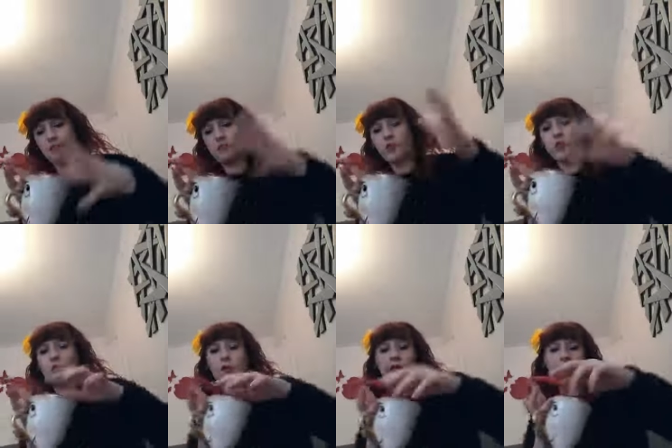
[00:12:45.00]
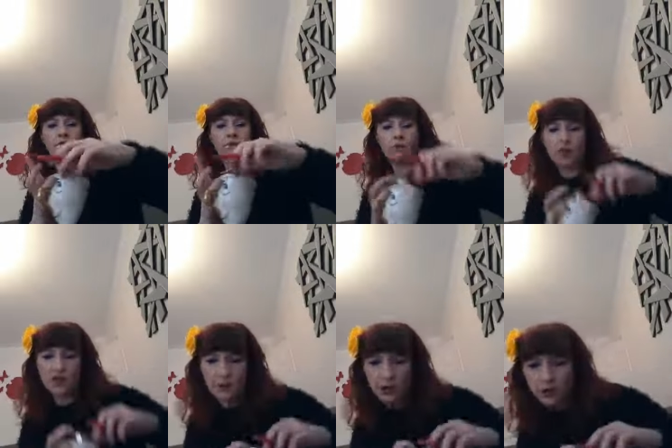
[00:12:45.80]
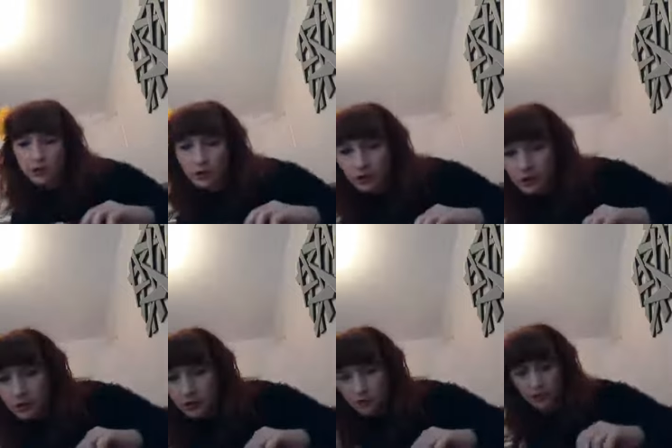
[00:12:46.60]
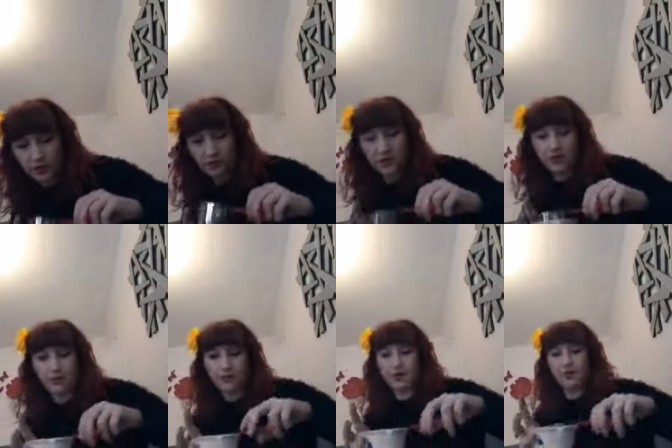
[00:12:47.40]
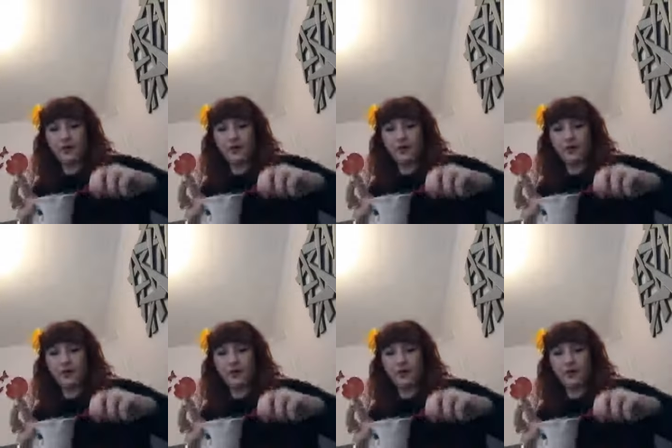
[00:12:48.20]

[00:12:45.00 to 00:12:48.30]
So yeah, must be, must be something.